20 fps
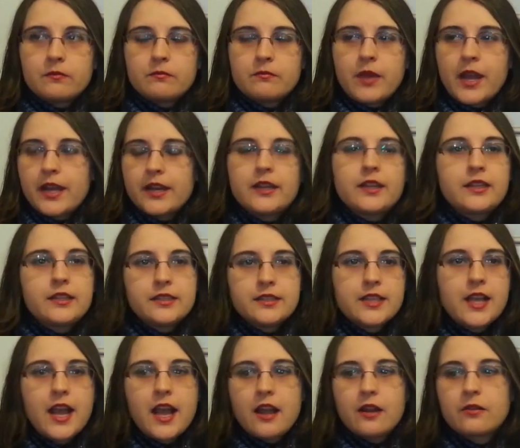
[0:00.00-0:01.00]
panic
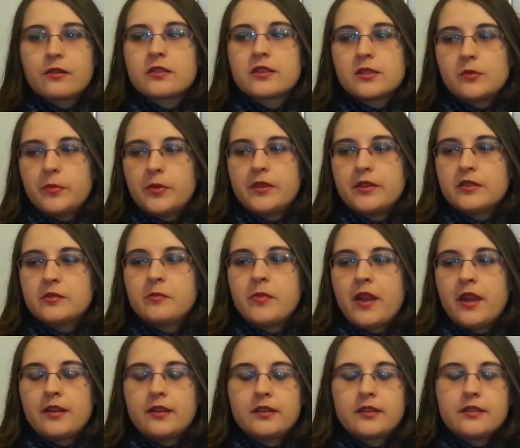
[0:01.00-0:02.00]
attack, an experienced
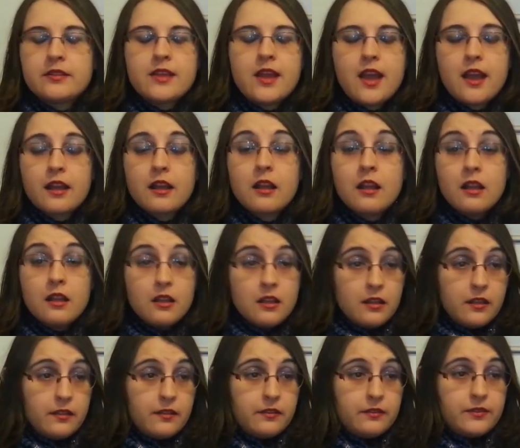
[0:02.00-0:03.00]
panic attack,
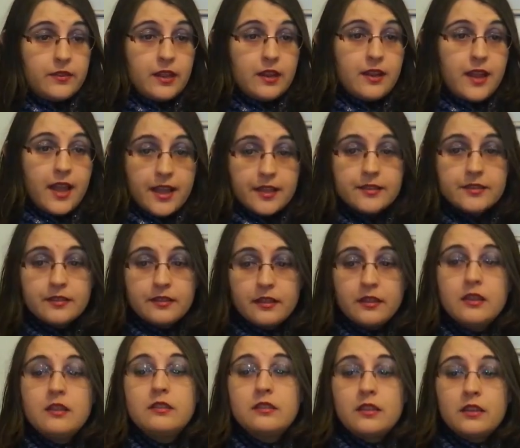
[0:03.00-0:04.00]
the last
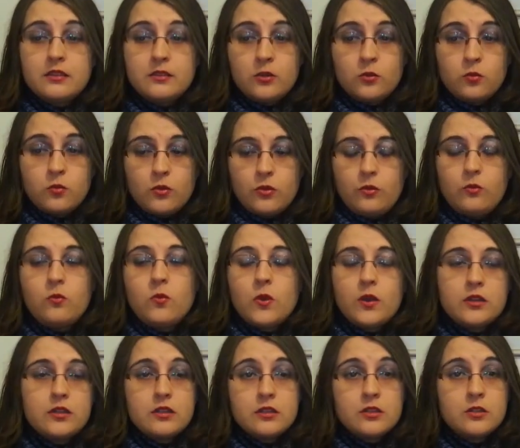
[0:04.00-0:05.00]
thing that's
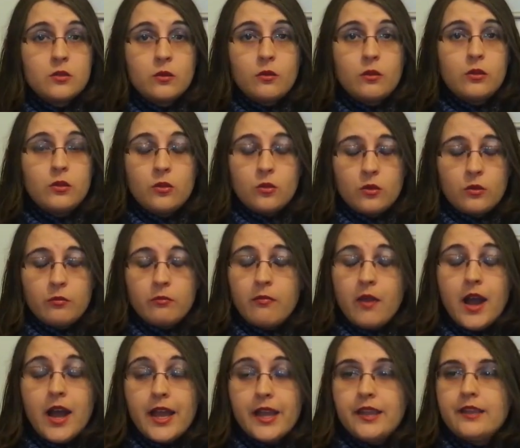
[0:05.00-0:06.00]
what is your
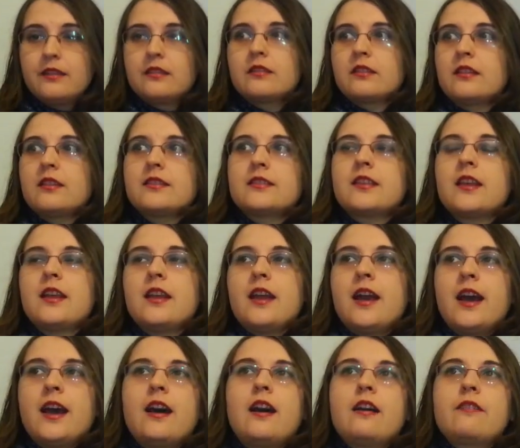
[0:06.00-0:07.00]
mind is
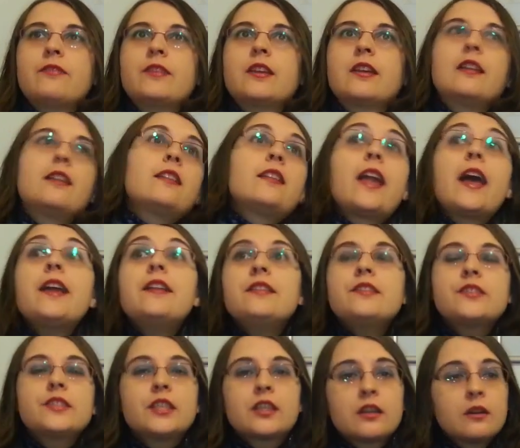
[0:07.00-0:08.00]
having a
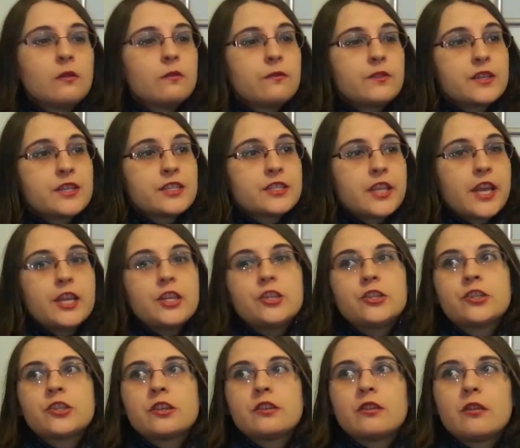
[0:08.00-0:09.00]
lengthy
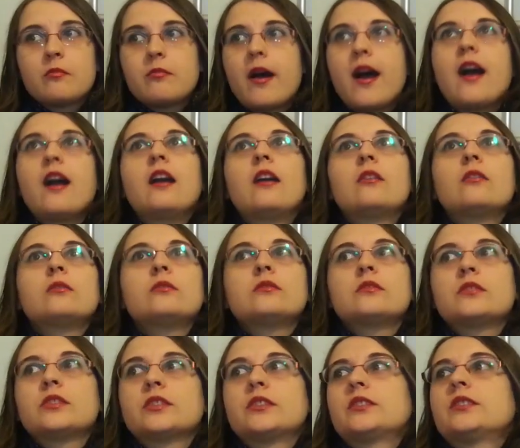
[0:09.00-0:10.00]
conversation about
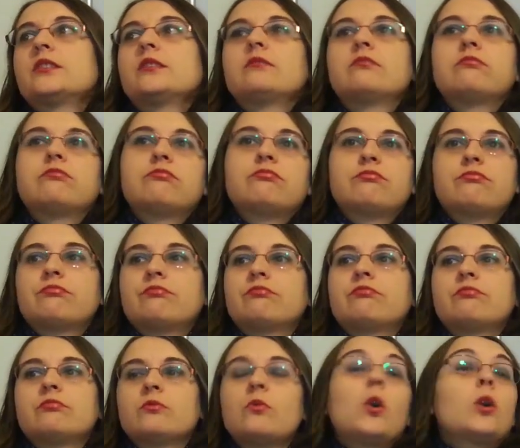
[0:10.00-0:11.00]

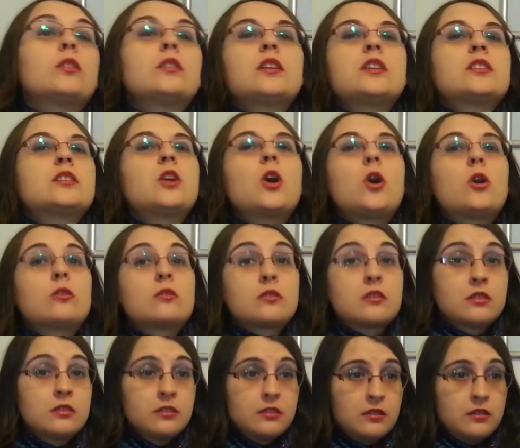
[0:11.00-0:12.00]
what is God.
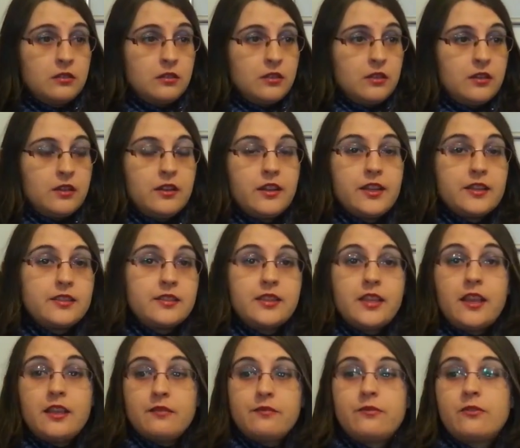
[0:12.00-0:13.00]
Let's
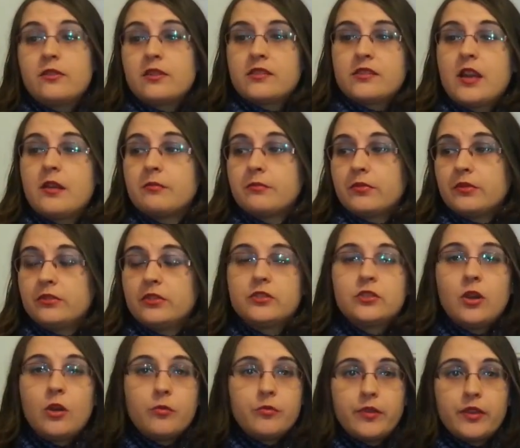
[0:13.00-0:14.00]
say, for example, the
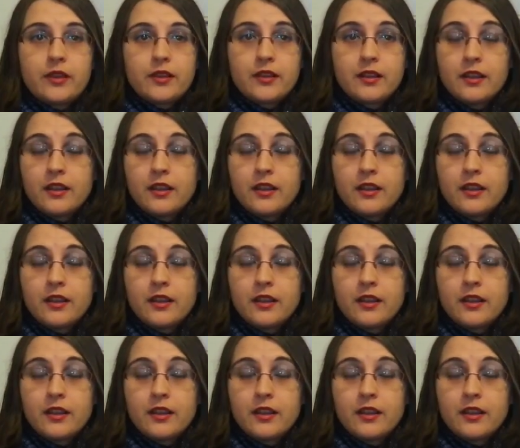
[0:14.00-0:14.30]
topic.